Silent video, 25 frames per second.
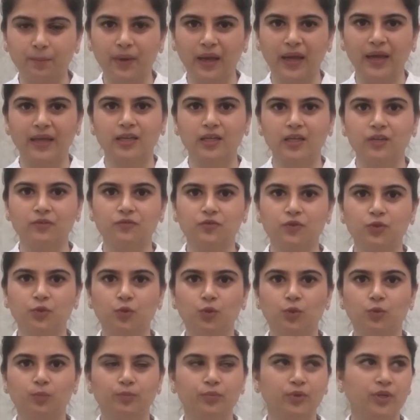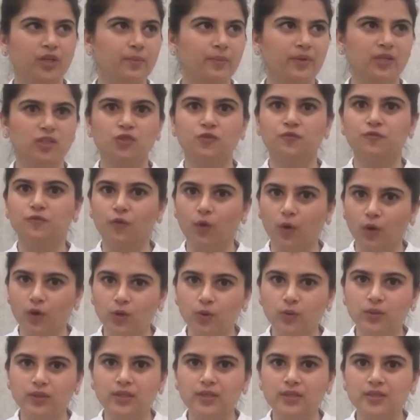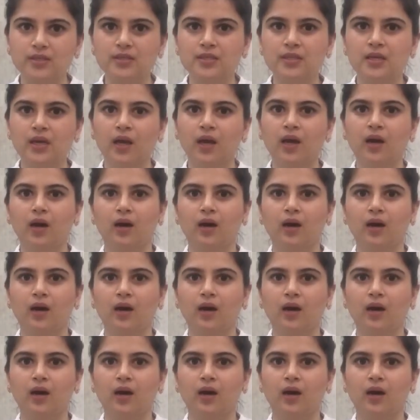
and if you pretty much follow this,